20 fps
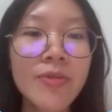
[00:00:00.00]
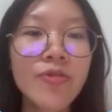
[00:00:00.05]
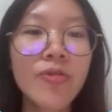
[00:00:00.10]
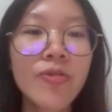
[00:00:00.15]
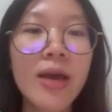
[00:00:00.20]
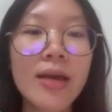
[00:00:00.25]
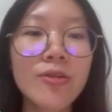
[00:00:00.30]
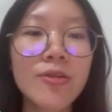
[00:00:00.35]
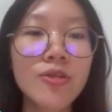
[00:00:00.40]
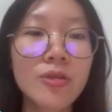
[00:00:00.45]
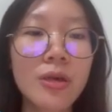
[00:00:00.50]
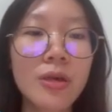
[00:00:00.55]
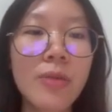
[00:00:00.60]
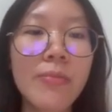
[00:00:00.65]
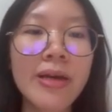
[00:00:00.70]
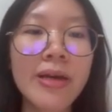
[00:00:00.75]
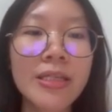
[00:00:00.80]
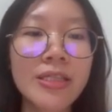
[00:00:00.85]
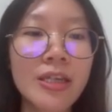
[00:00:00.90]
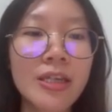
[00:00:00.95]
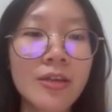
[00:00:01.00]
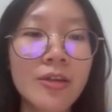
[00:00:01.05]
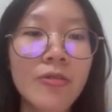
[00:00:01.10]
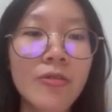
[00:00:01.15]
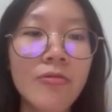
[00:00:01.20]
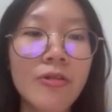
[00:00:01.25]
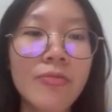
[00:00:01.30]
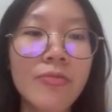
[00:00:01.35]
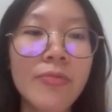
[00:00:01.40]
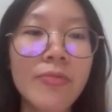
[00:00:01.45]
to ensure
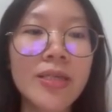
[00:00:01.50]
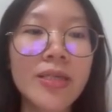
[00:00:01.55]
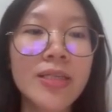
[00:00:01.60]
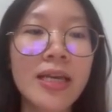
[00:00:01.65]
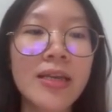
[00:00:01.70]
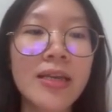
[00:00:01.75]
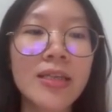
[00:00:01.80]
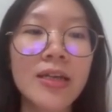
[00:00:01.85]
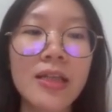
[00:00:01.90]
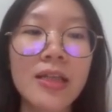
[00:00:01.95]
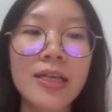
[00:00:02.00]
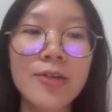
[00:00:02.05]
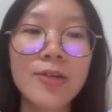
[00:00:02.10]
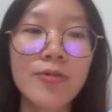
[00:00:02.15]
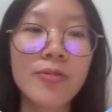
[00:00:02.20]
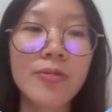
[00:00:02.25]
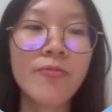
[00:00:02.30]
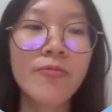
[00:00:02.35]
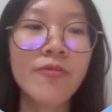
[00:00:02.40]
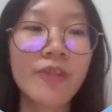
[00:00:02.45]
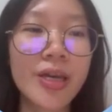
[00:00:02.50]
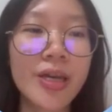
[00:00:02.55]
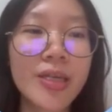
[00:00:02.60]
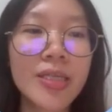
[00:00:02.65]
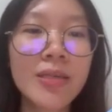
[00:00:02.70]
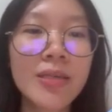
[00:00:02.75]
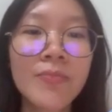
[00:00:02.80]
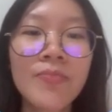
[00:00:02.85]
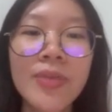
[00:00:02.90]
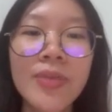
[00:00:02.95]
methanol remains in the liquid
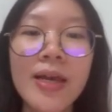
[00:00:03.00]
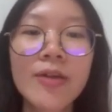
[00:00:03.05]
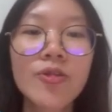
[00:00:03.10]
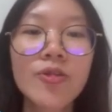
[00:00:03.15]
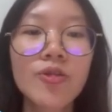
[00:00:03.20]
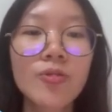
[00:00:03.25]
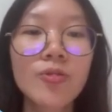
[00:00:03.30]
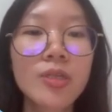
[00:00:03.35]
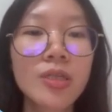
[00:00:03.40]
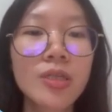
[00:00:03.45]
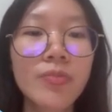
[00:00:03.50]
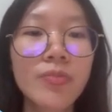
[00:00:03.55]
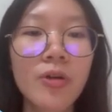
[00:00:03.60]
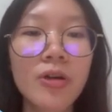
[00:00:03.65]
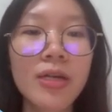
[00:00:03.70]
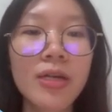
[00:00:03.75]
phase and to support